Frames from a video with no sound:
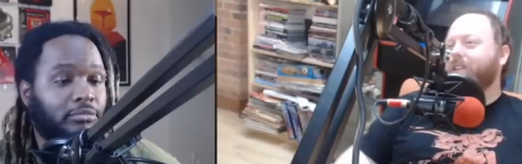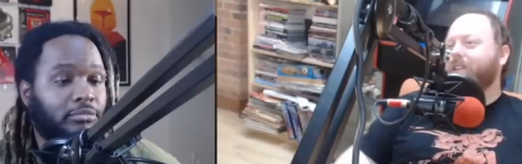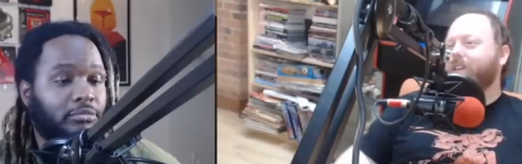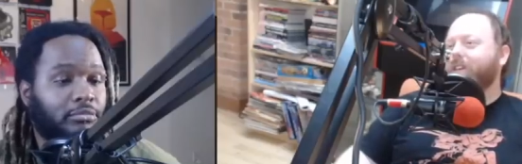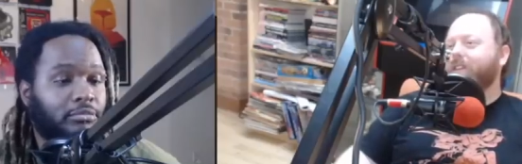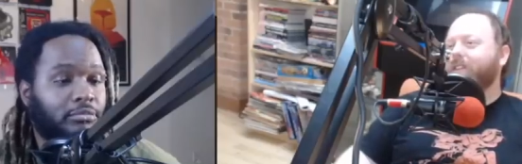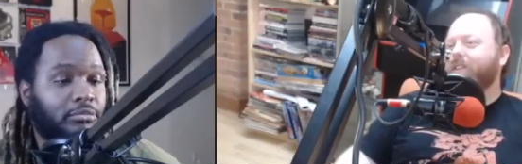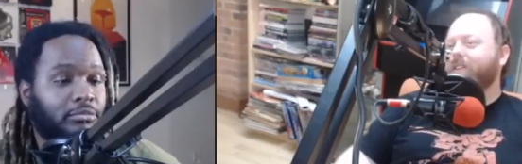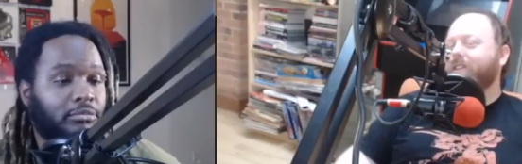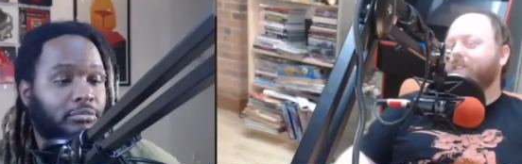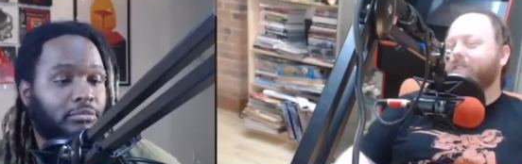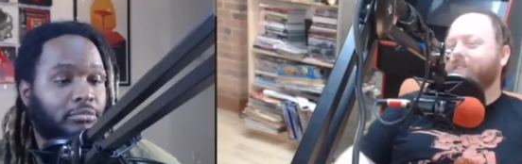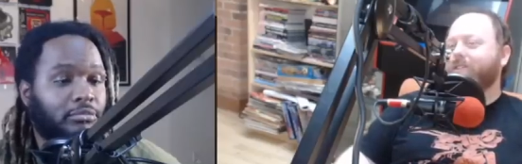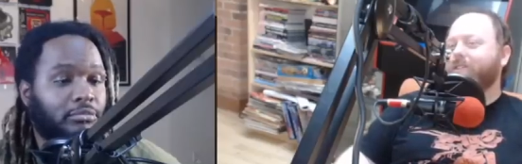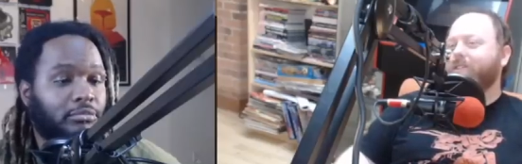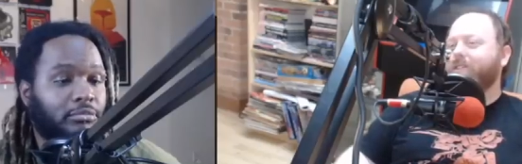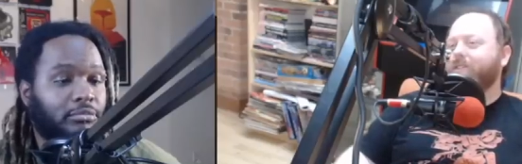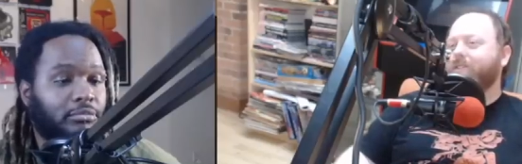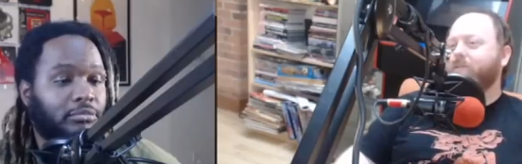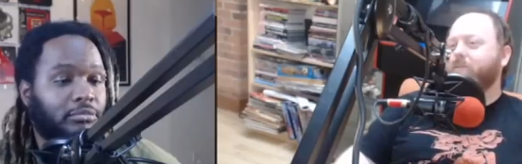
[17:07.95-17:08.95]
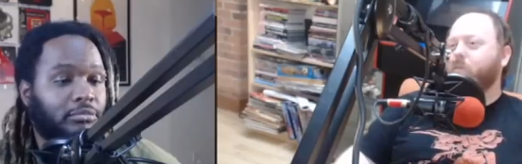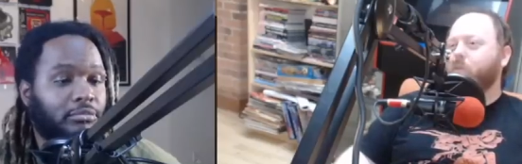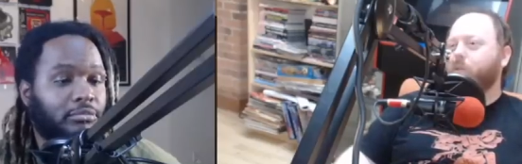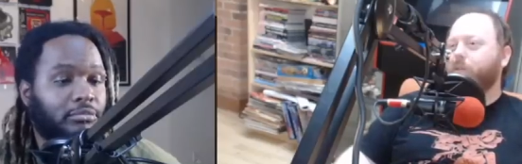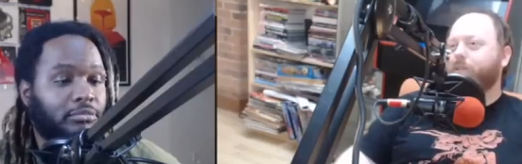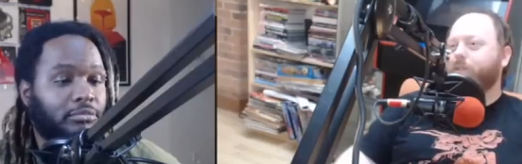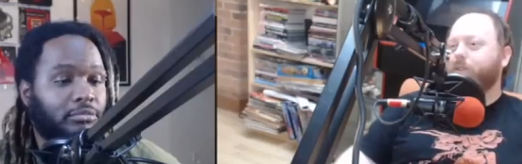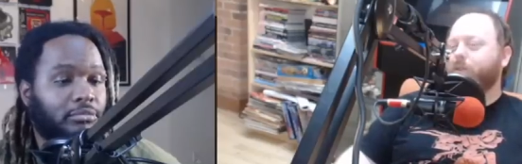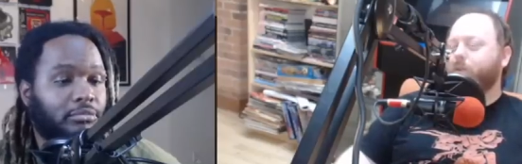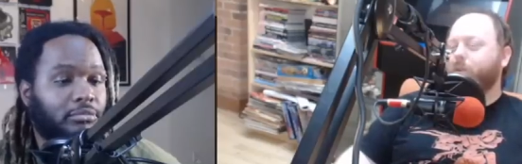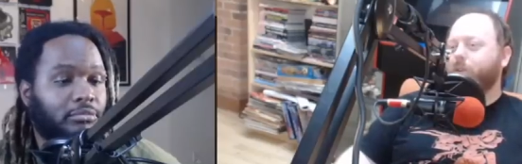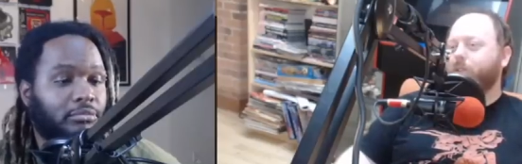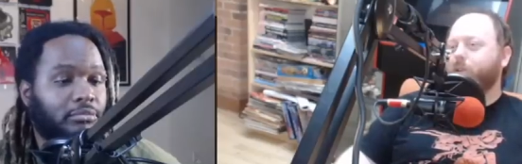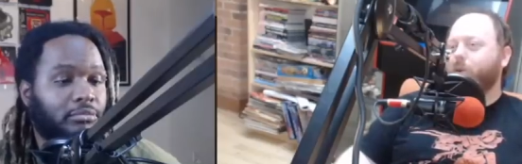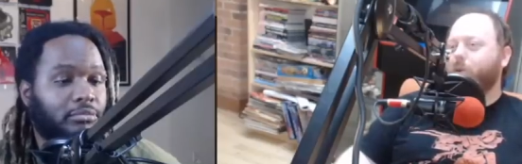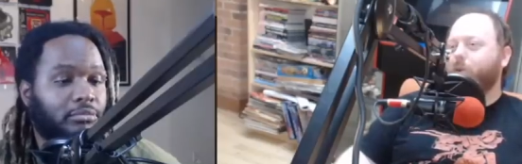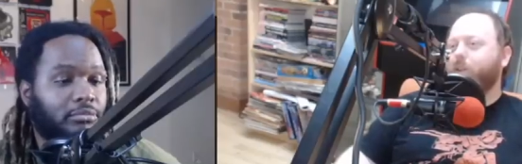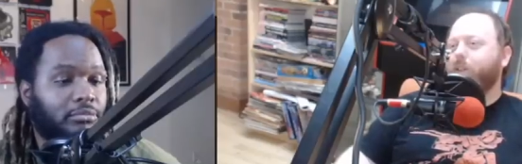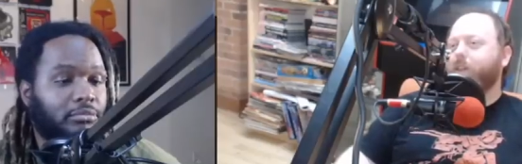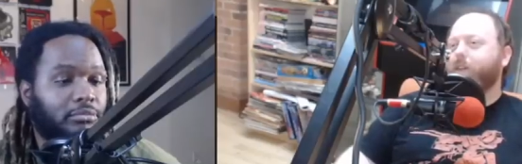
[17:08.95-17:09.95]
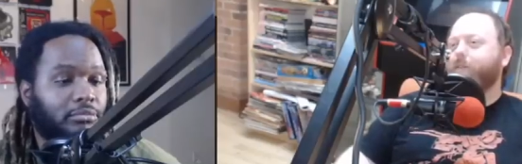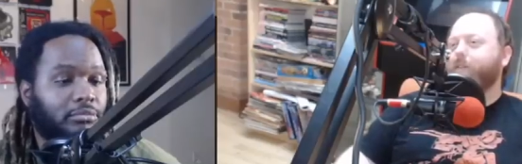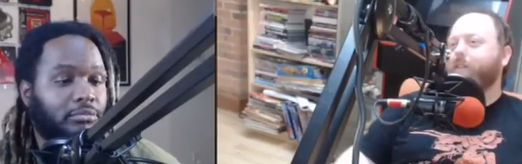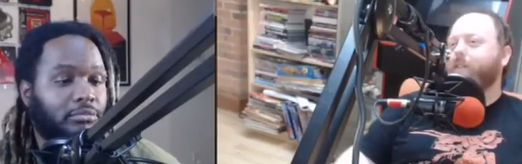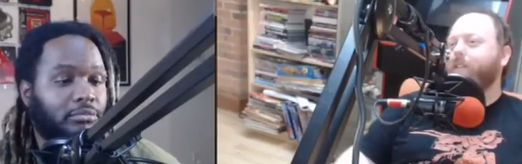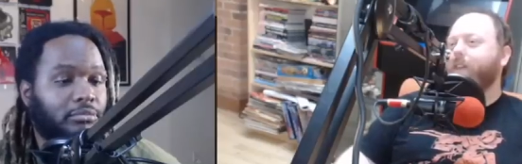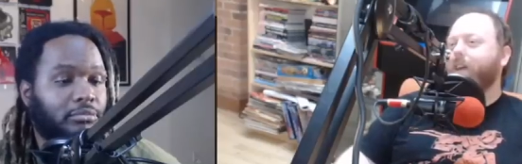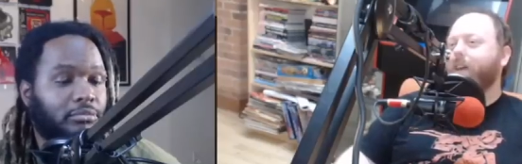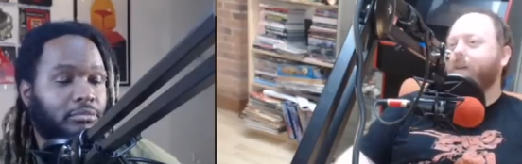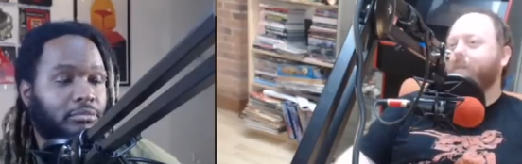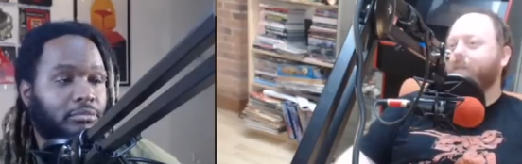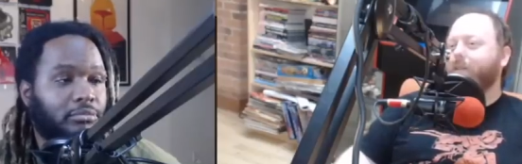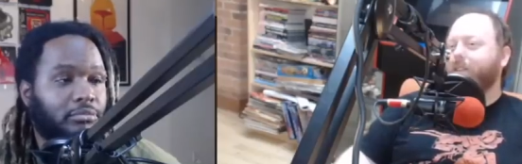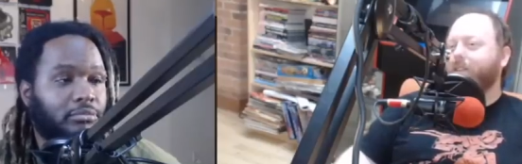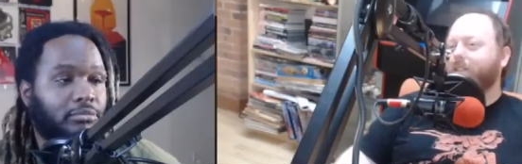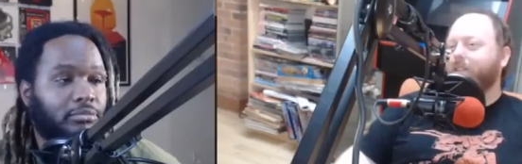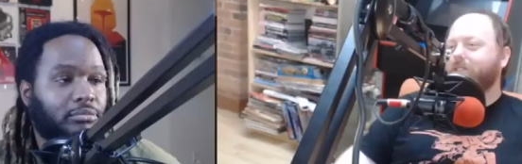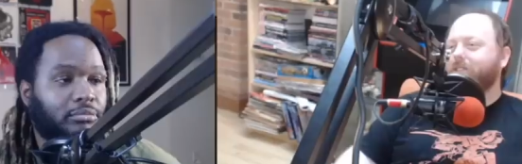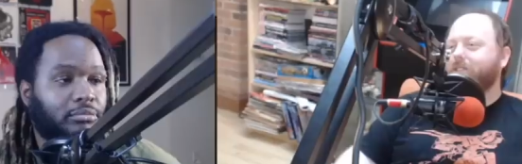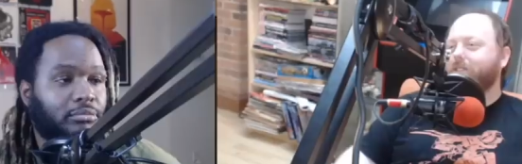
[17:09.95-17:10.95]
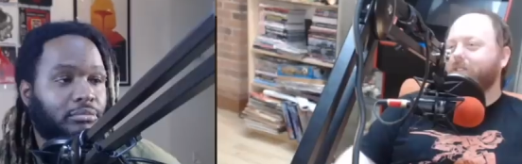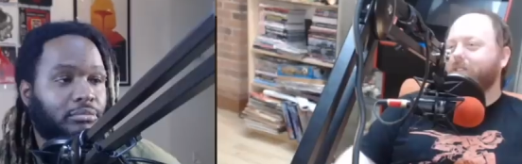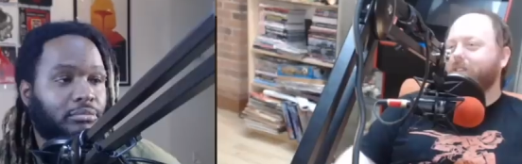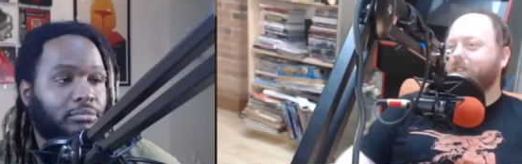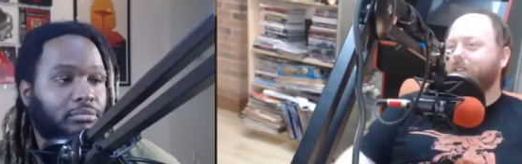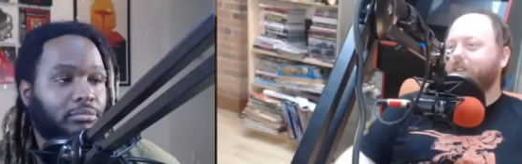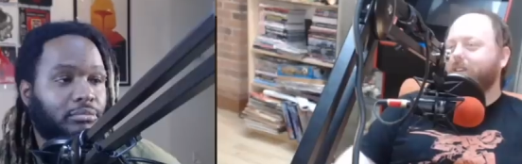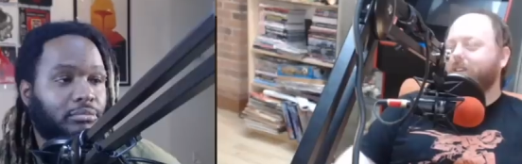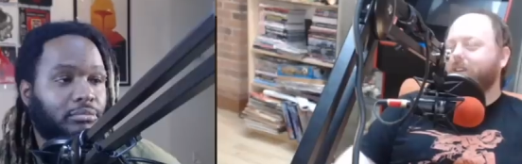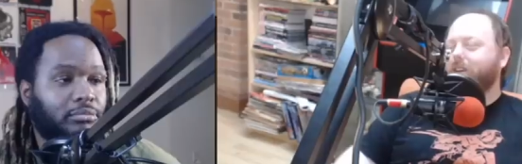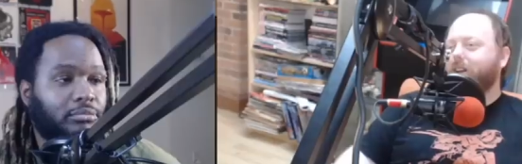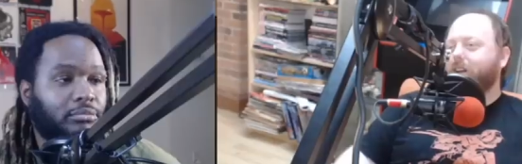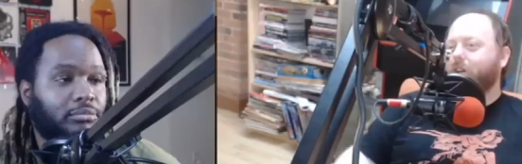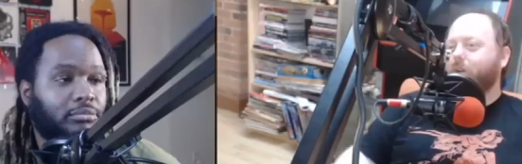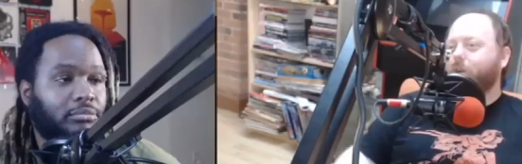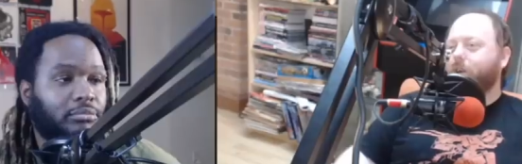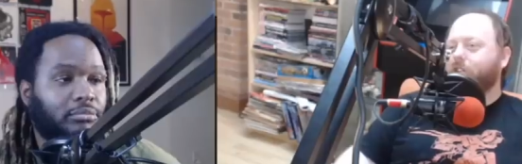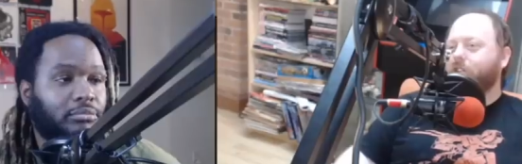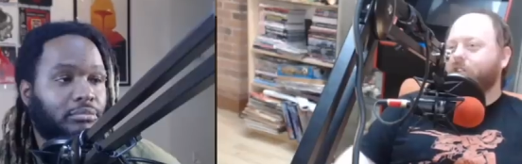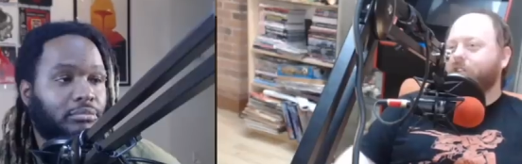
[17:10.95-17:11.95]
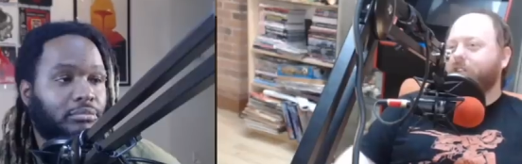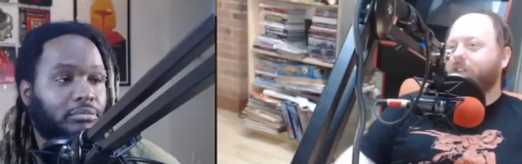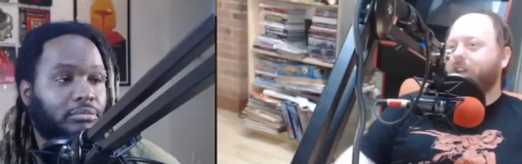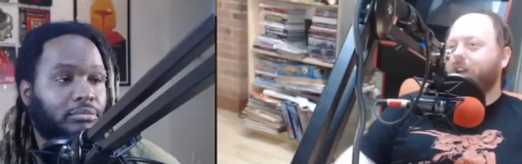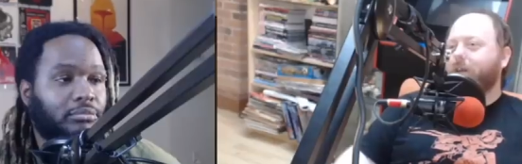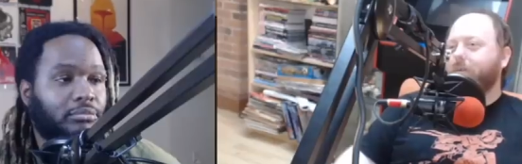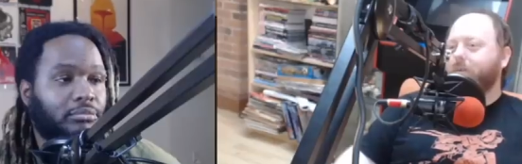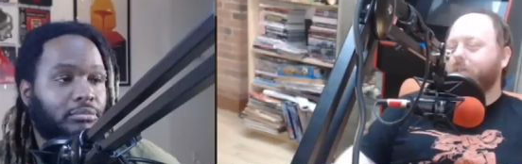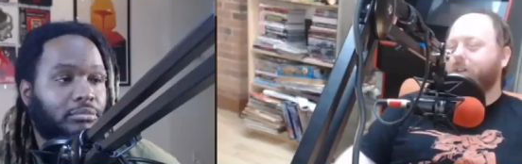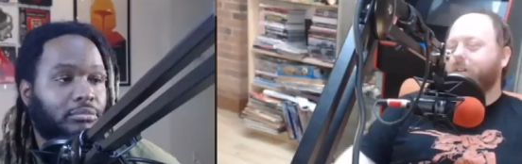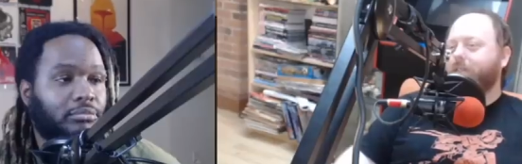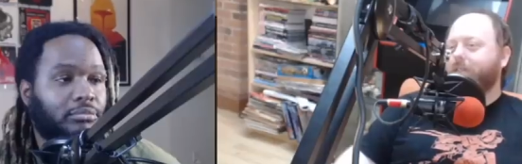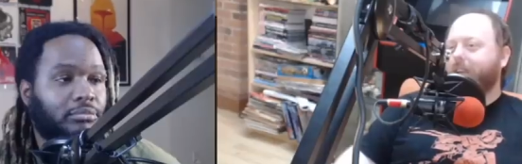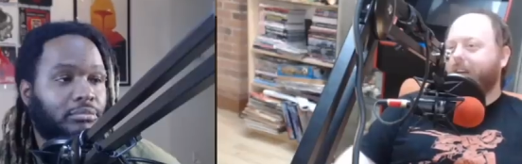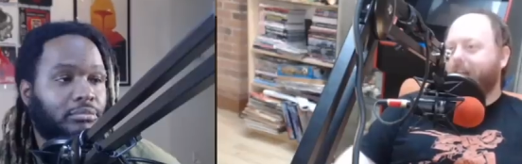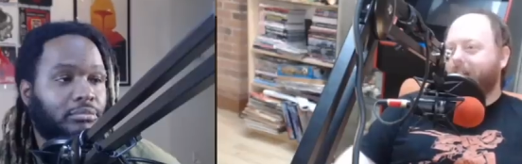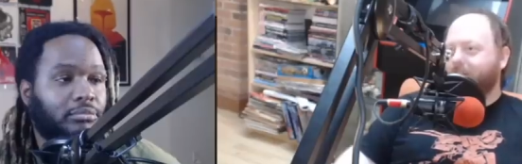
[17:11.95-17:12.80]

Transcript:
Speaker 1: th this is this is morphed into a totally different thing, but this is a a question that I would love to